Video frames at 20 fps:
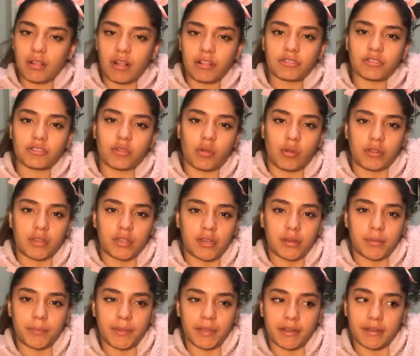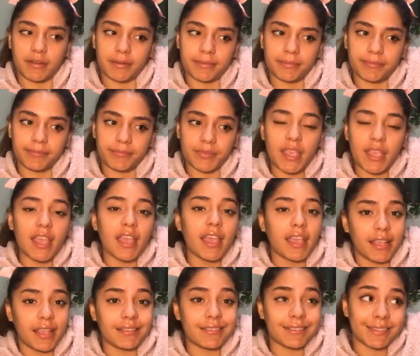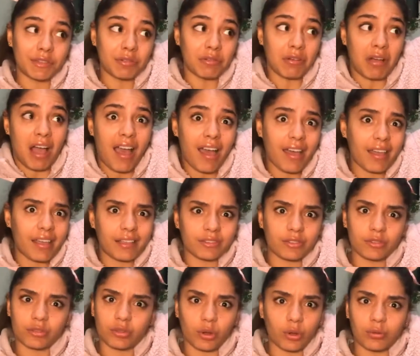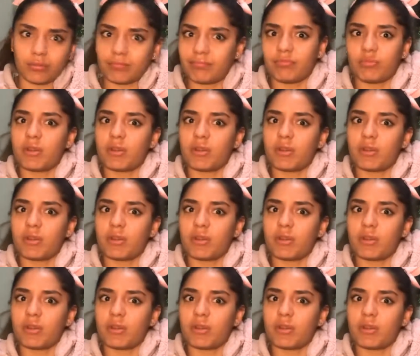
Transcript: I'll just hold it up here. It's still high, so